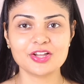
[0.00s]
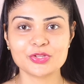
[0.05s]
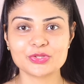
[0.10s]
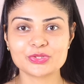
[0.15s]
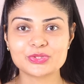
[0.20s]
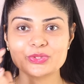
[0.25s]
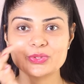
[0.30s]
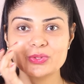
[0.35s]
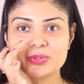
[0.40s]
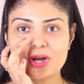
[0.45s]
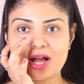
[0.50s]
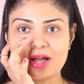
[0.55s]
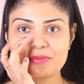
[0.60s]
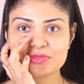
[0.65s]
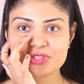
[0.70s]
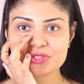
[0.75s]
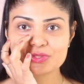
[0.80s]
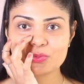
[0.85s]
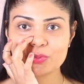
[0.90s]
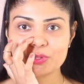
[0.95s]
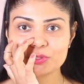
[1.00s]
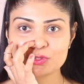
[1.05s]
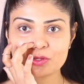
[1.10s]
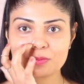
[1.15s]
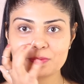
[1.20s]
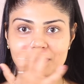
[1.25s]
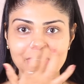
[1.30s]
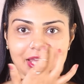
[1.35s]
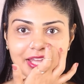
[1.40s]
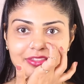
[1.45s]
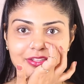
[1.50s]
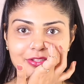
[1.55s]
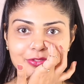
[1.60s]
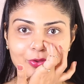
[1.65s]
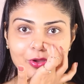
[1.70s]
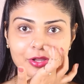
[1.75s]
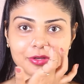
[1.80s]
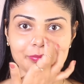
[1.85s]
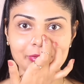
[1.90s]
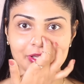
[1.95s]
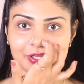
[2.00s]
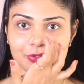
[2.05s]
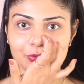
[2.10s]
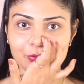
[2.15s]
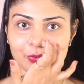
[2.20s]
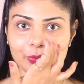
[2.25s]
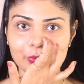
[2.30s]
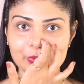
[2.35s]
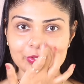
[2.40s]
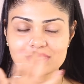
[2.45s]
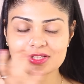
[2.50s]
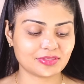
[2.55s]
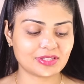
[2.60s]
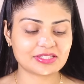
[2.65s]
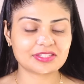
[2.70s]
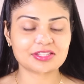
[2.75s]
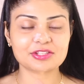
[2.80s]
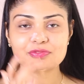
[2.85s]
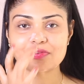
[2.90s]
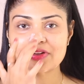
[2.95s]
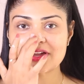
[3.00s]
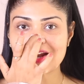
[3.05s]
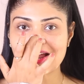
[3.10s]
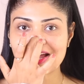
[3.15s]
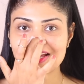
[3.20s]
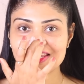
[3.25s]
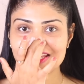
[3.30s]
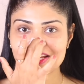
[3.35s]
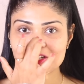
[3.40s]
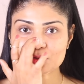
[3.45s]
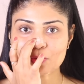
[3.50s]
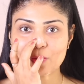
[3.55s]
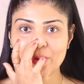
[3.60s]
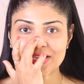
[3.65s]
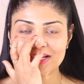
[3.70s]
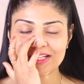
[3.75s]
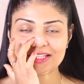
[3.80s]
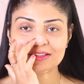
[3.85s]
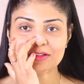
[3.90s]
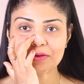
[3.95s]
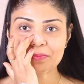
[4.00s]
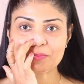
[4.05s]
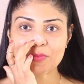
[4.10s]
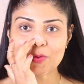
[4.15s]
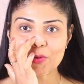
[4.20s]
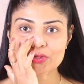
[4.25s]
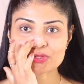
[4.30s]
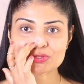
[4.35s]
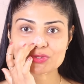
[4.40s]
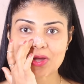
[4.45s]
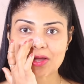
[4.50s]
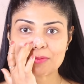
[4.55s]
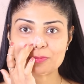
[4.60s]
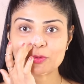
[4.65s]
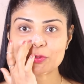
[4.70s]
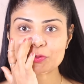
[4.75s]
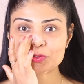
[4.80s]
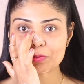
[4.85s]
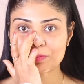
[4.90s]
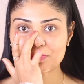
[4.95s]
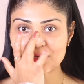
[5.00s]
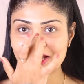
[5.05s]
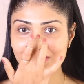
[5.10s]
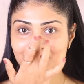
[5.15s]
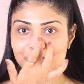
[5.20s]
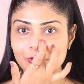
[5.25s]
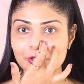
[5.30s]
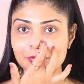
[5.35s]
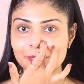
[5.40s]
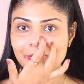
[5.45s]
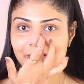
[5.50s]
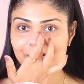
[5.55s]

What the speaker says: so I'm just going to apply this on my nose. This is where I get oily the most, so I'm going to apply it on my